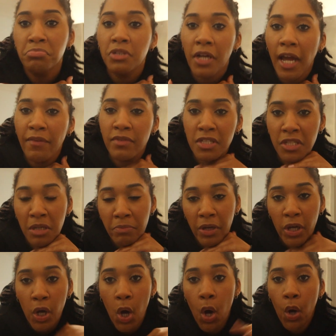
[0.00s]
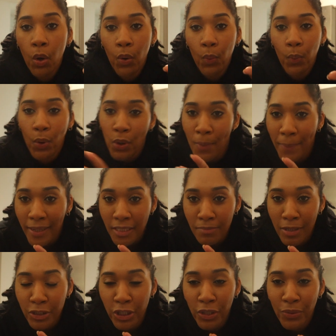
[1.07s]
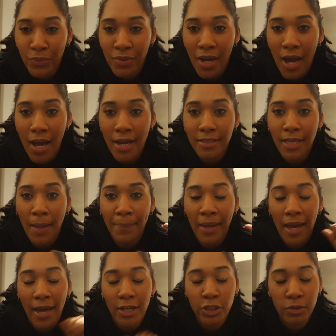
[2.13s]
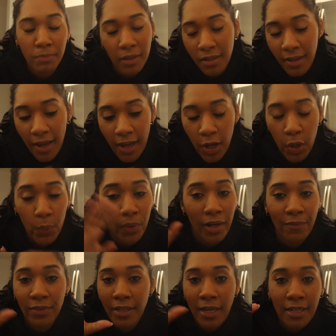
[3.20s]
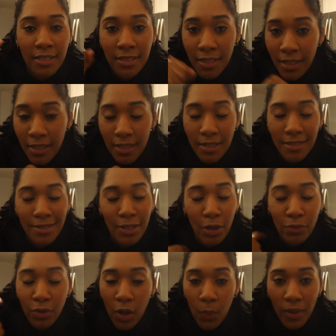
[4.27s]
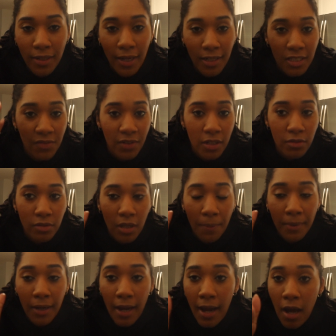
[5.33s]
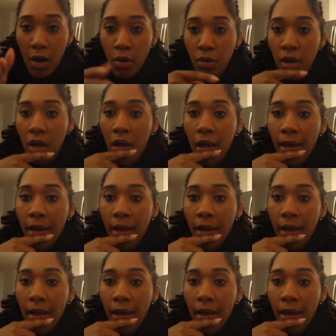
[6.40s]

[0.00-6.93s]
You can't even see me. Welcome back to my channel, you guys. Happy Ash Monday, whatever day this is. Don't know what day this video is coming out.